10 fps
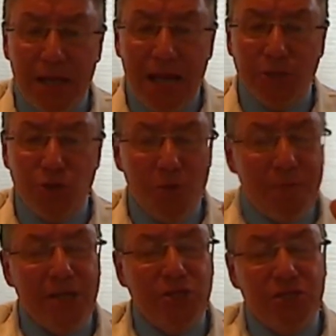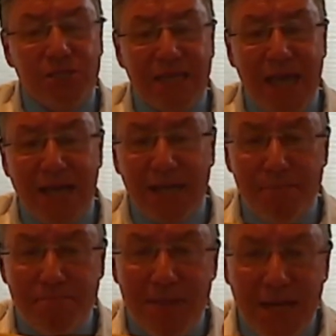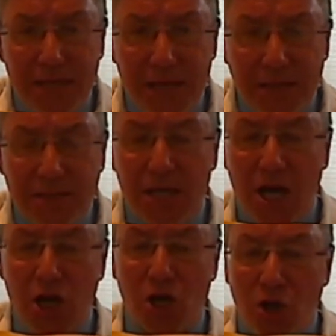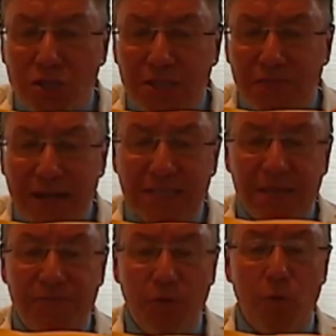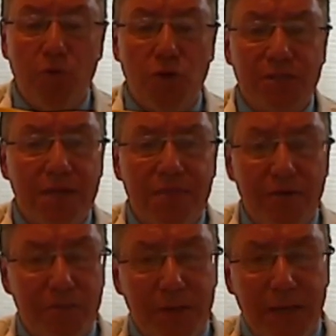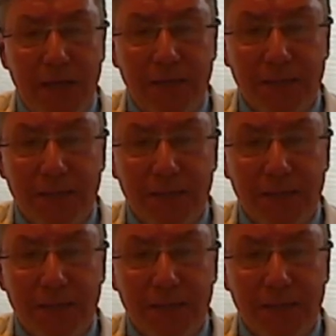and your patients get immediate and cost-effective foot orthotic therapy,